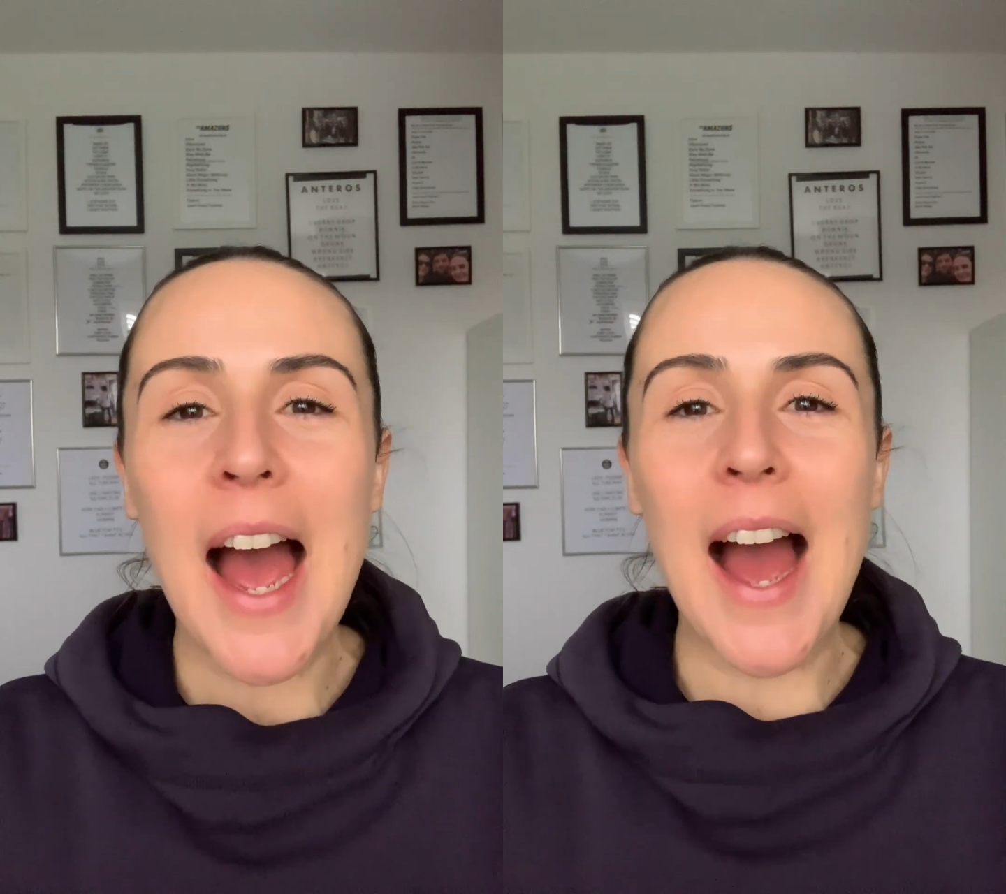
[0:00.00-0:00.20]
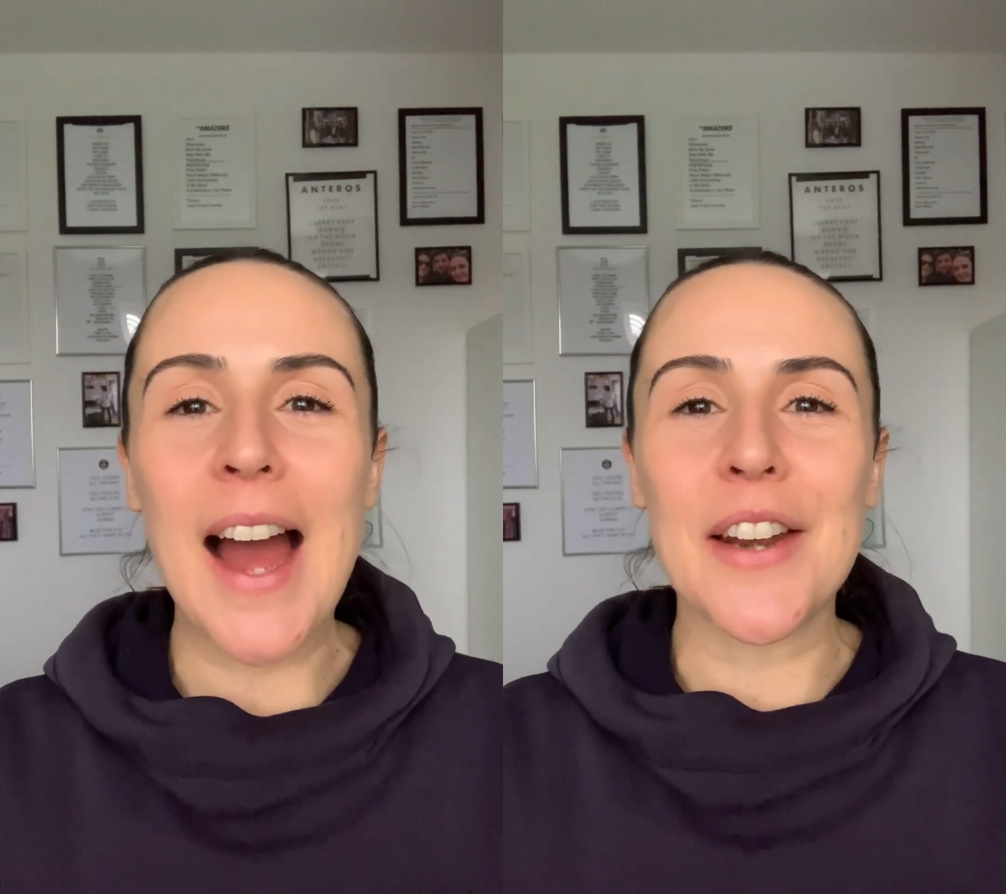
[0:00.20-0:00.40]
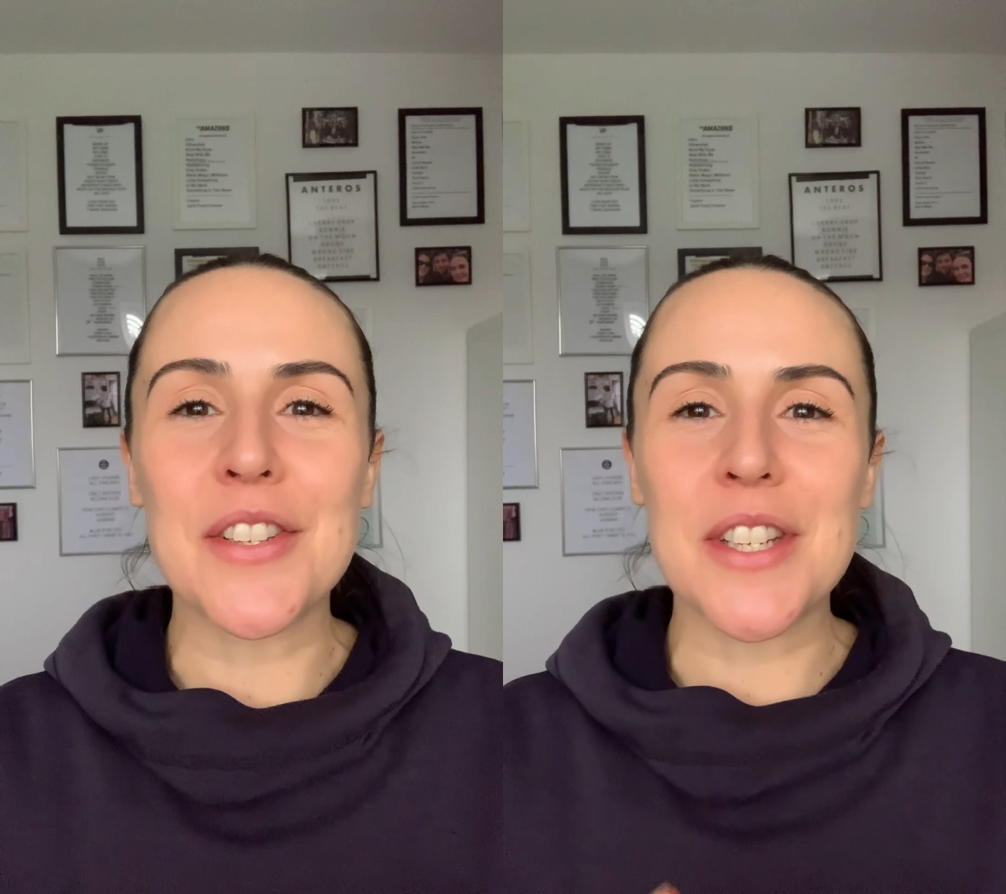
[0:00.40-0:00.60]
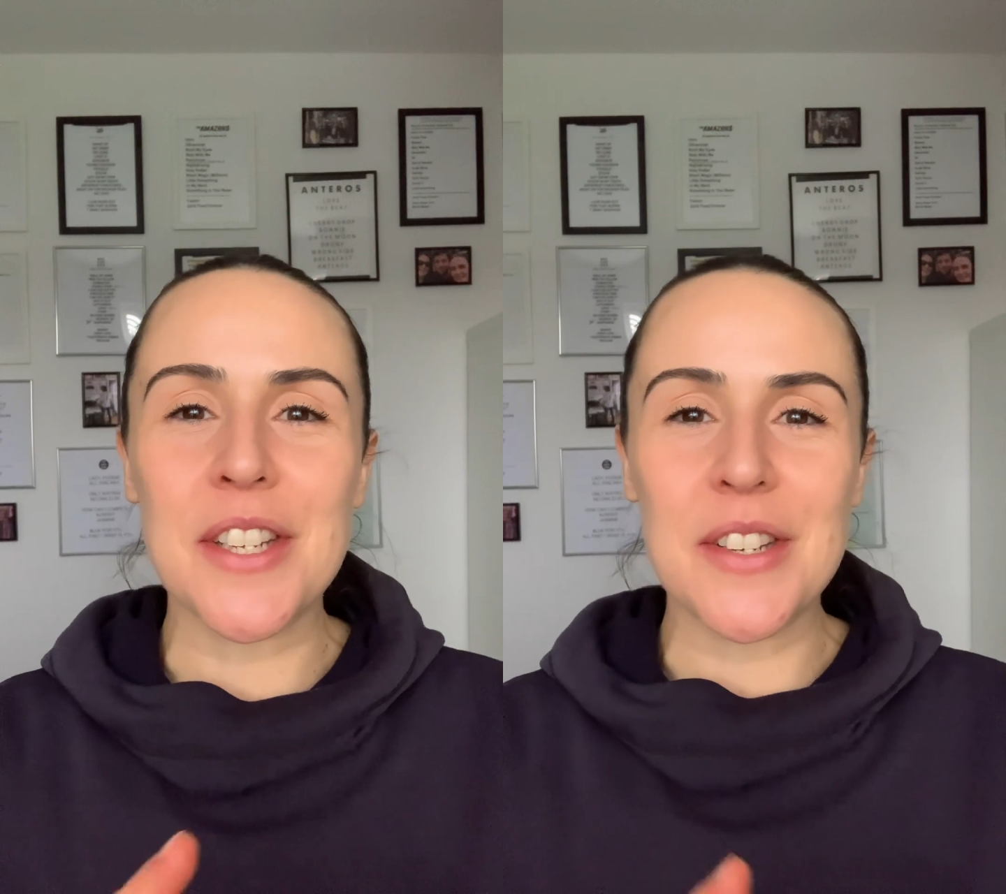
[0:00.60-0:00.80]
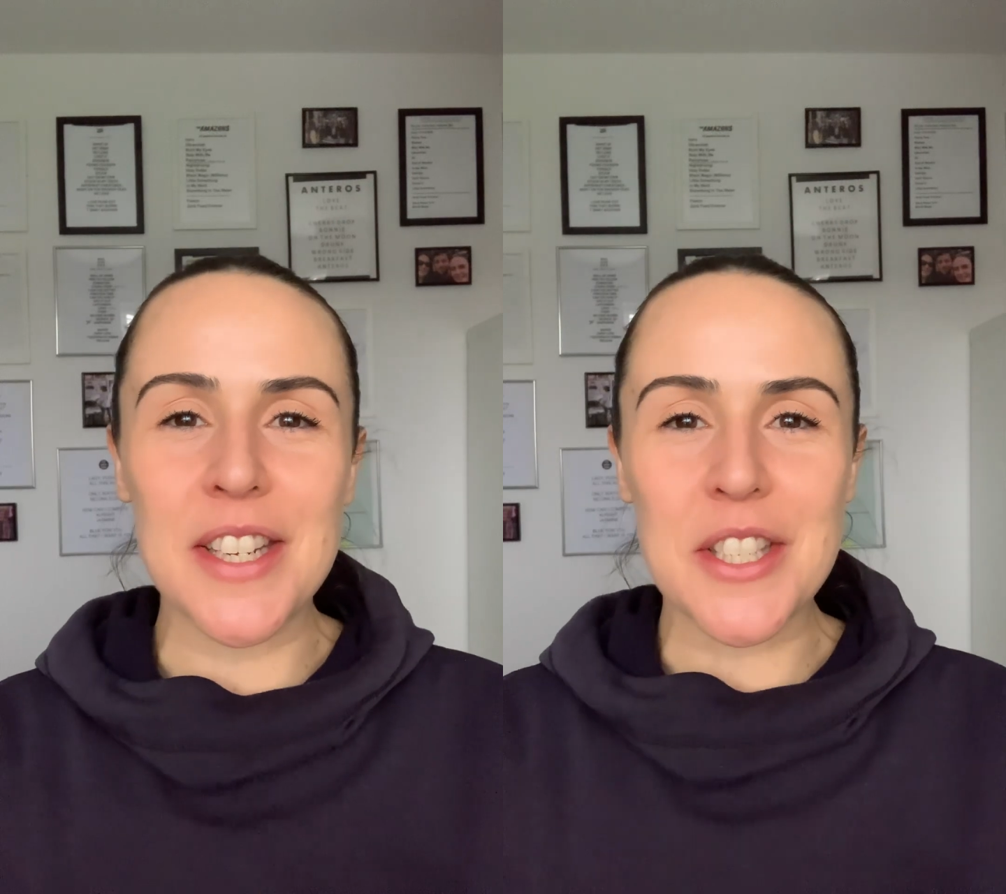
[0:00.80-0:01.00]
and
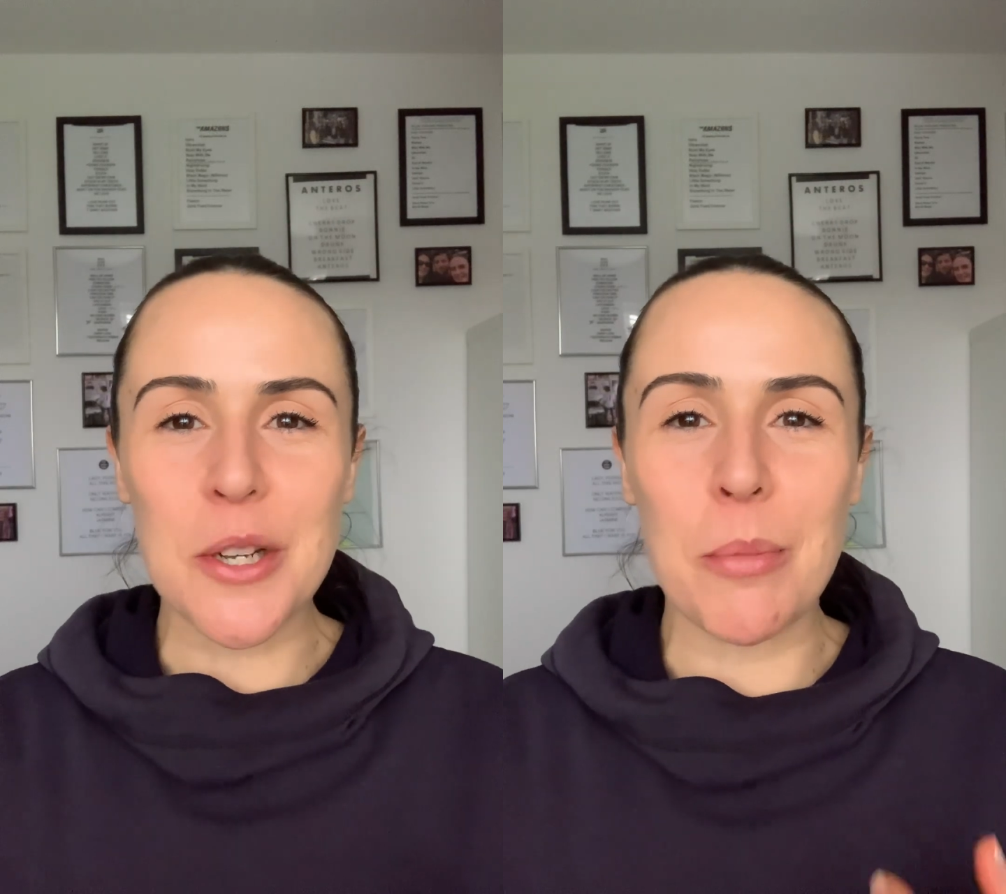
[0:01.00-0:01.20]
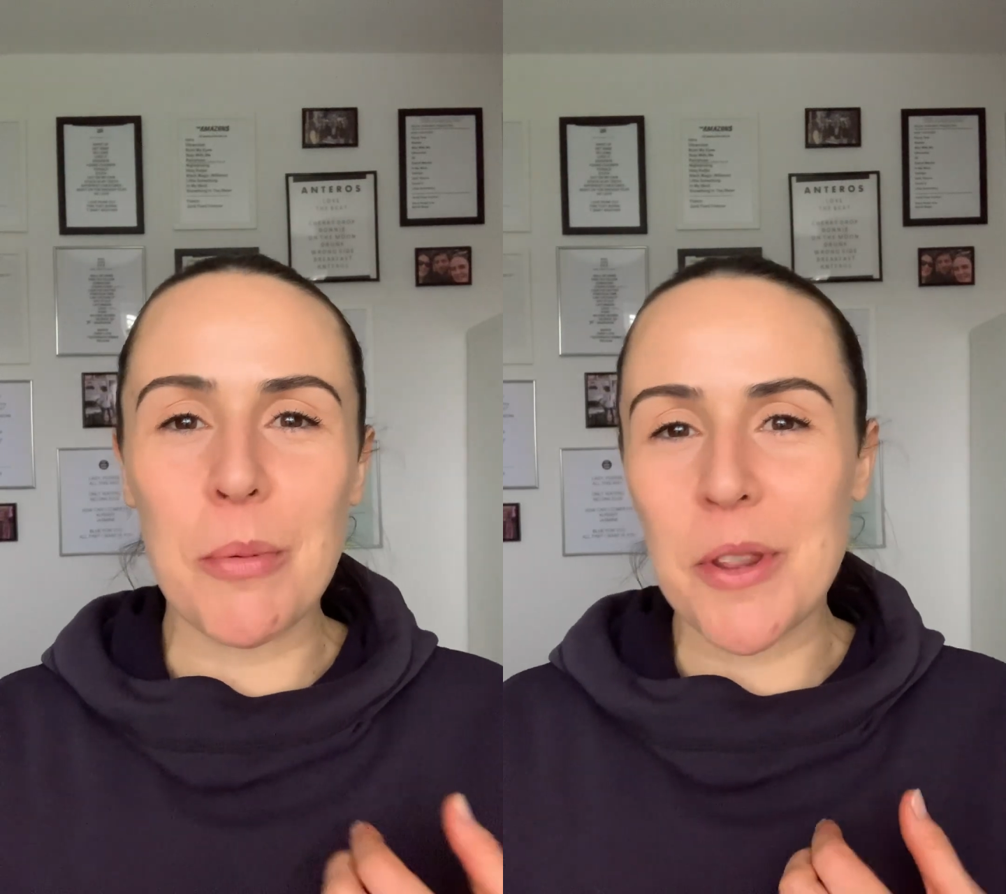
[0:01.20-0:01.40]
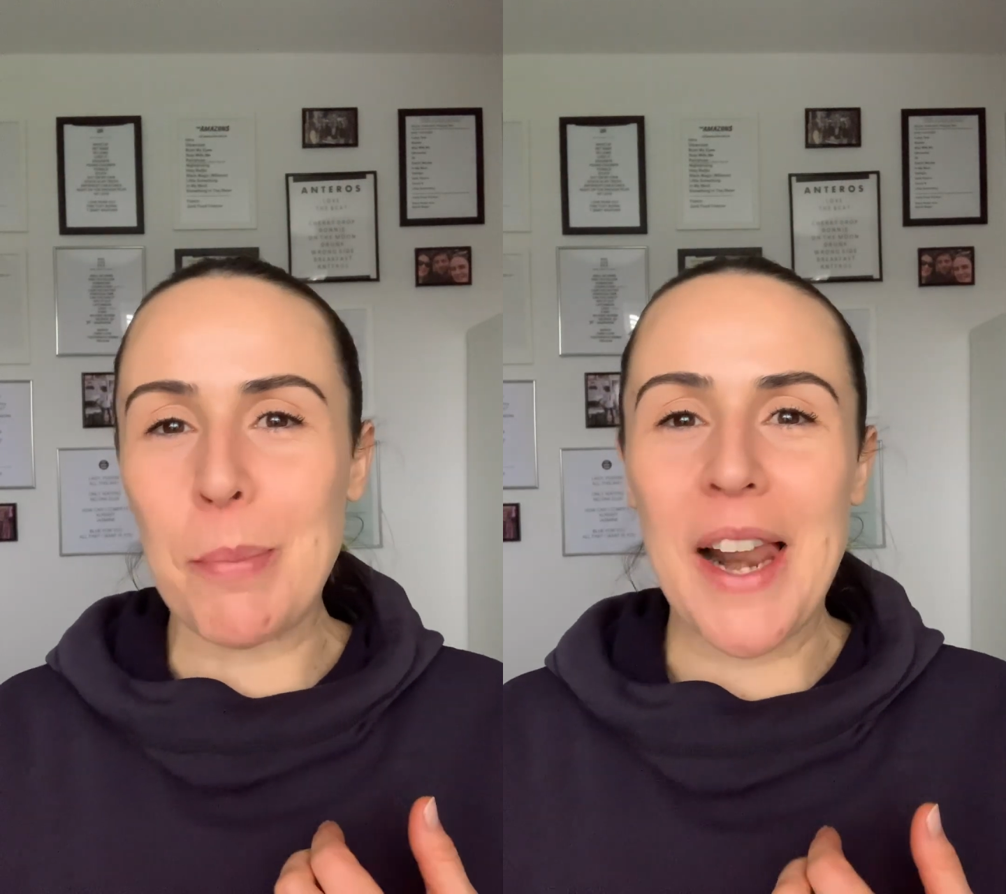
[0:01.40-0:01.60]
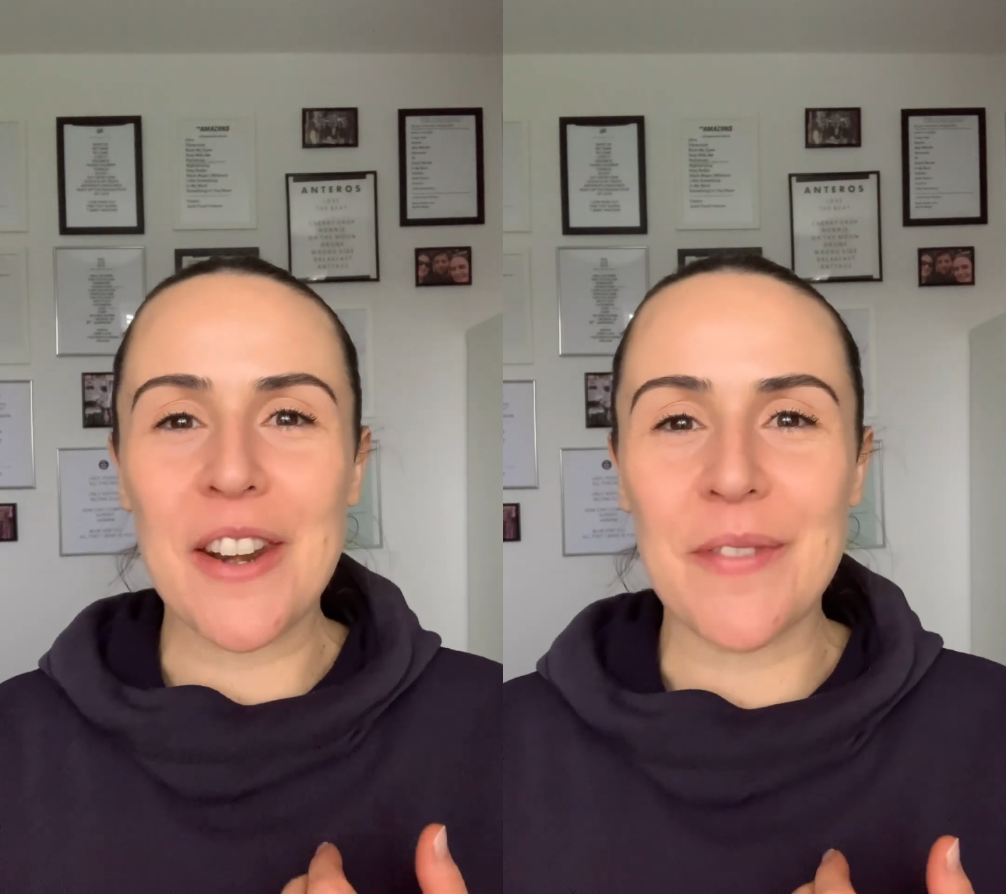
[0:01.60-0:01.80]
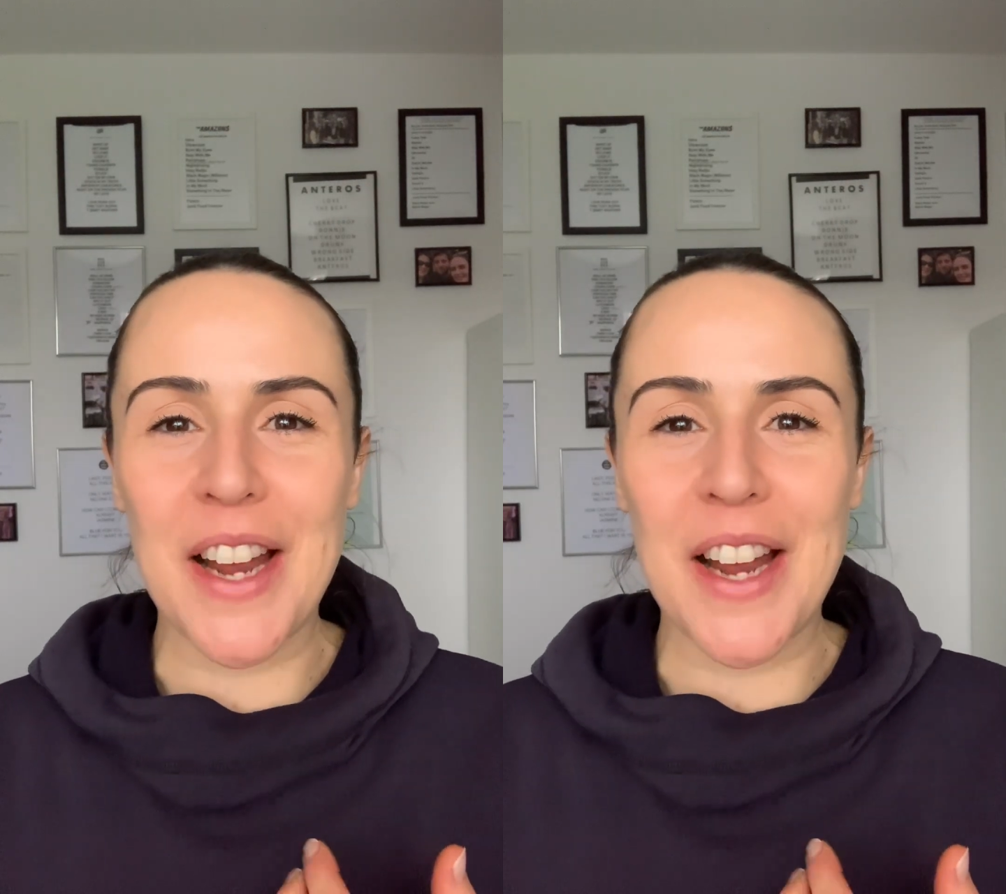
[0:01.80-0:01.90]
you need to come up with a plan of